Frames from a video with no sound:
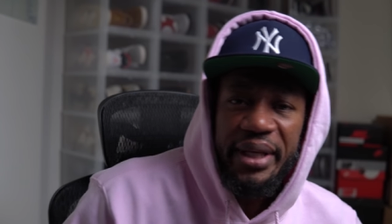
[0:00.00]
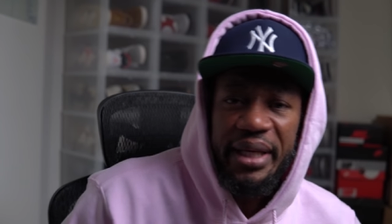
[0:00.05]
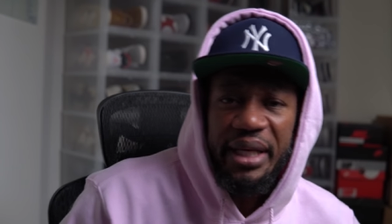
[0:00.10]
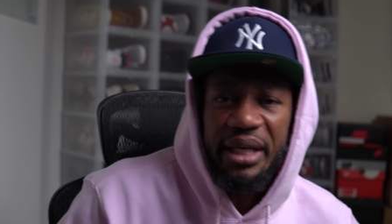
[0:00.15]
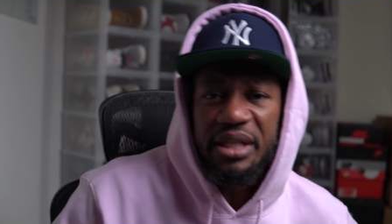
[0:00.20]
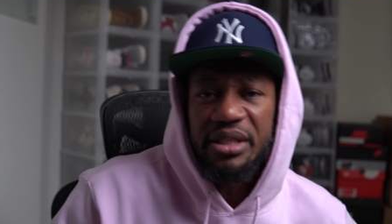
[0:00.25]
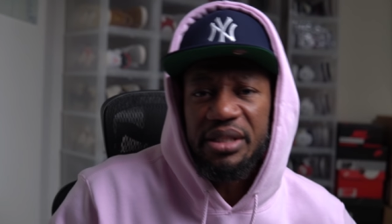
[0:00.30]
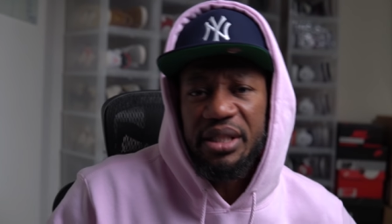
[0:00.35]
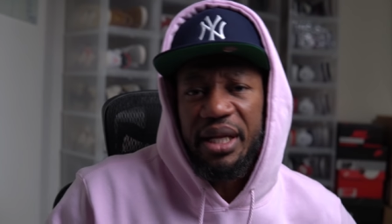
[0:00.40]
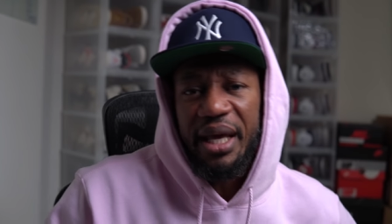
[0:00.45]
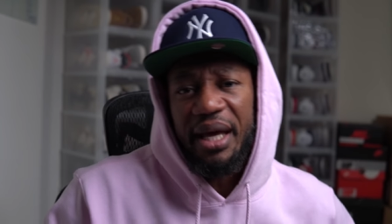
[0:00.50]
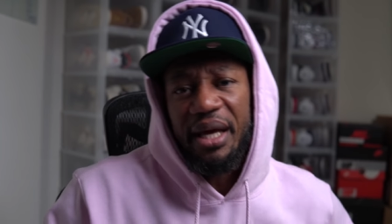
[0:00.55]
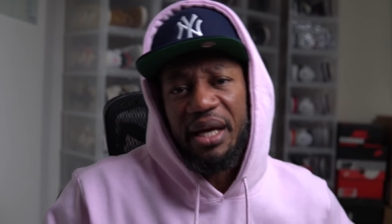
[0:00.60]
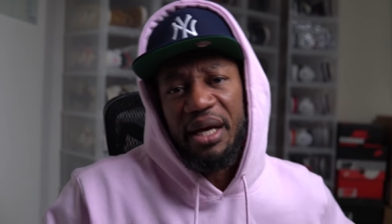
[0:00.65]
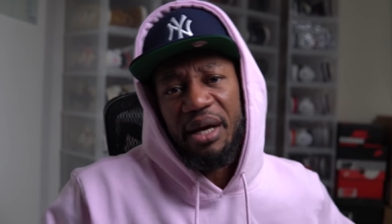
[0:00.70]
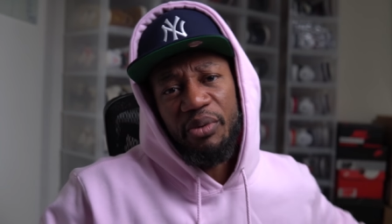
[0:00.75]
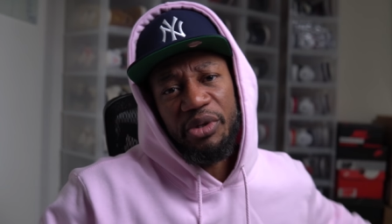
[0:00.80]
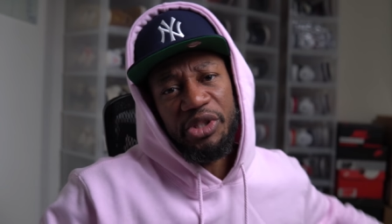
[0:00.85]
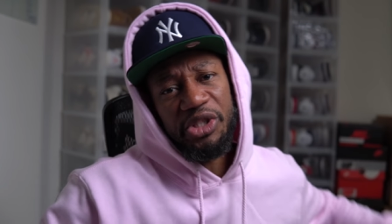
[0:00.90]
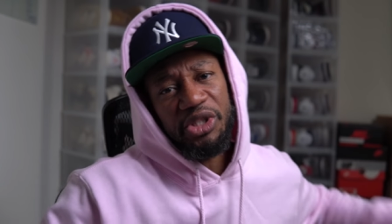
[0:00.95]
we can get into that,
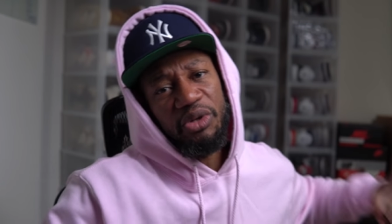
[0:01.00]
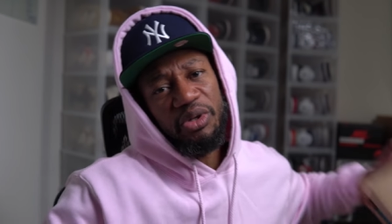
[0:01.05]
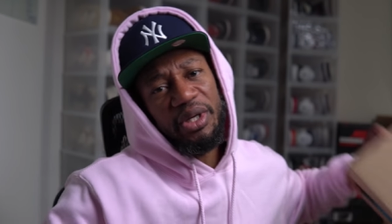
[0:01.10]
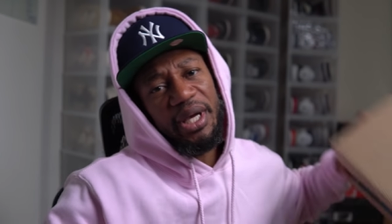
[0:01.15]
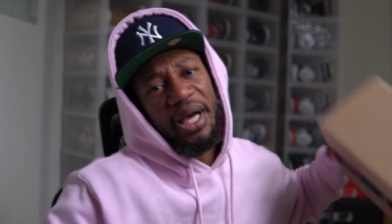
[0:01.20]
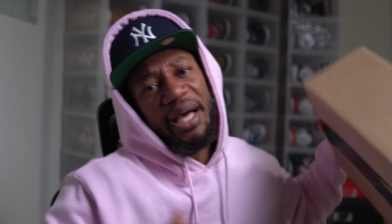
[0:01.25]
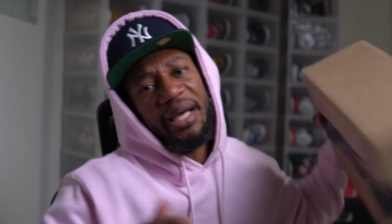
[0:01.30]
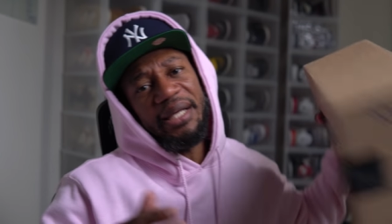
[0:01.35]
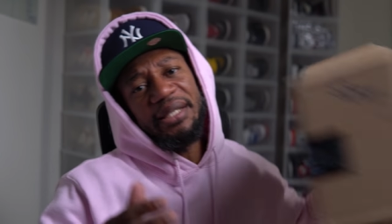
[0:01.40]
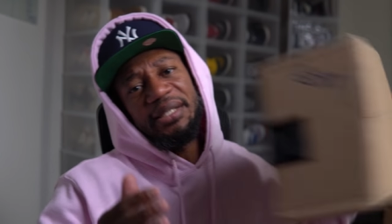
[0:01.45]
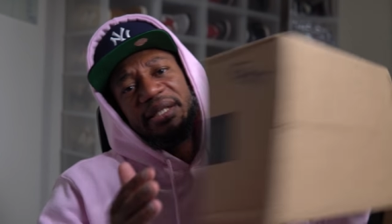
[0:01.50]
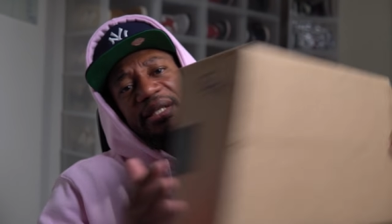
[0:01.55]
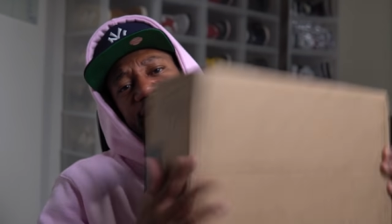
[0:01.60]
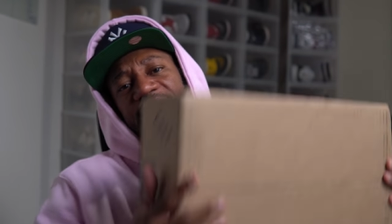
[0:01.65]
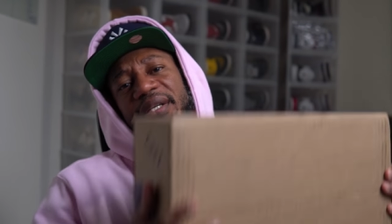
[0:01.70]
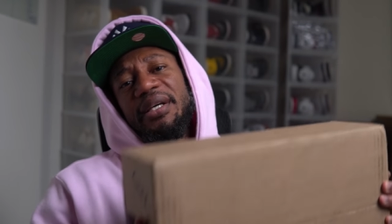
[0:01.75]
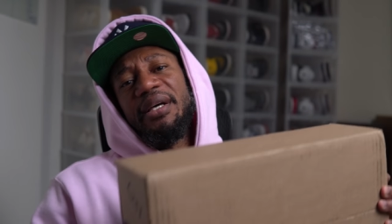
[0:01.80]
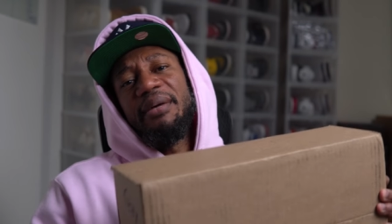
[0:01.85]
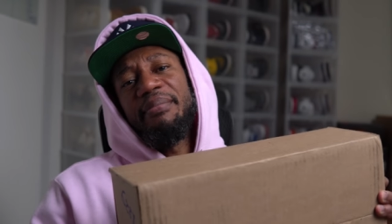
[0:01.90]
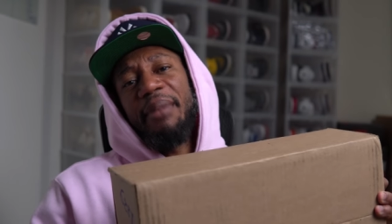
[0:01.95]
I wanna show you guys
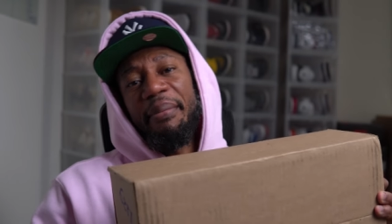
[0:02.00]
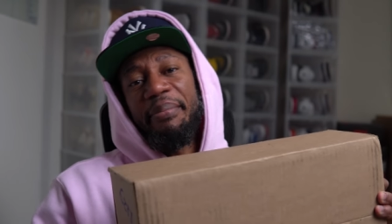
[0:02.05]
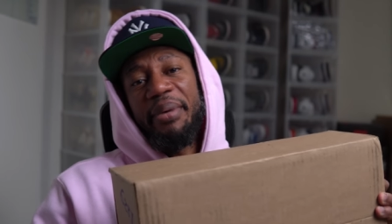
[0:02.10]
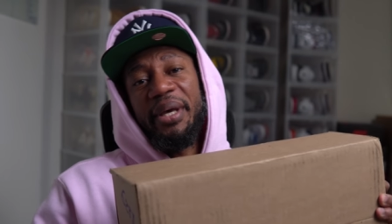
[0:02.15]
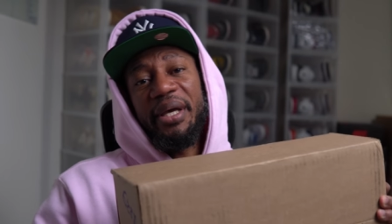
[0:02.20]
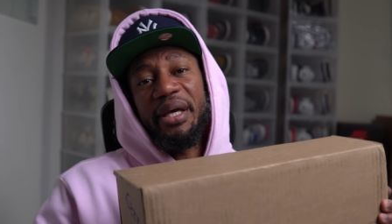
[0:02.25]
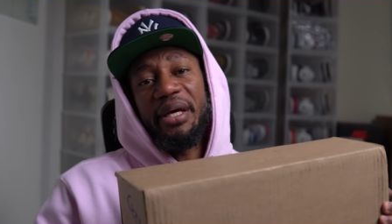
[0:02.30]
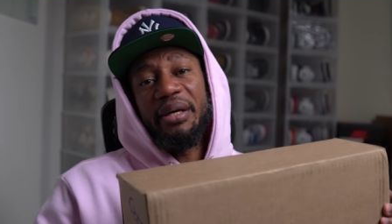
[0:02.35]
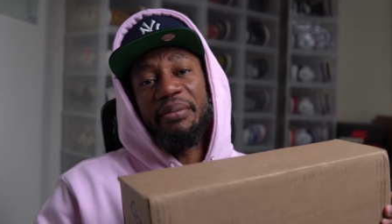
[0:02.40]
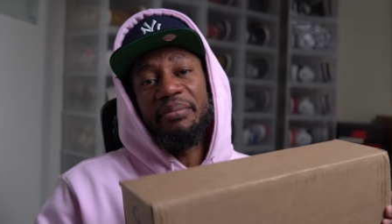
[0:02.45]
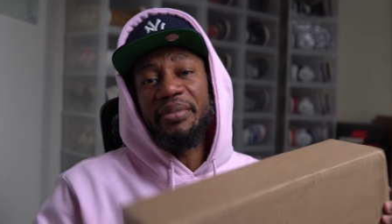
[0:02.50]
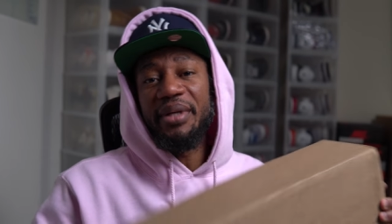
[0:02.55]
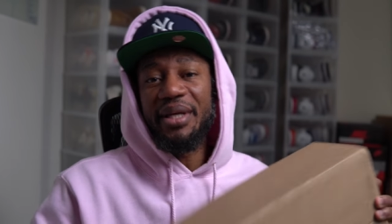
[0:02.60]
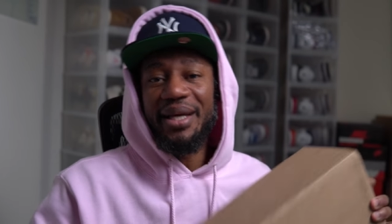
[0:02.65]
my pickup.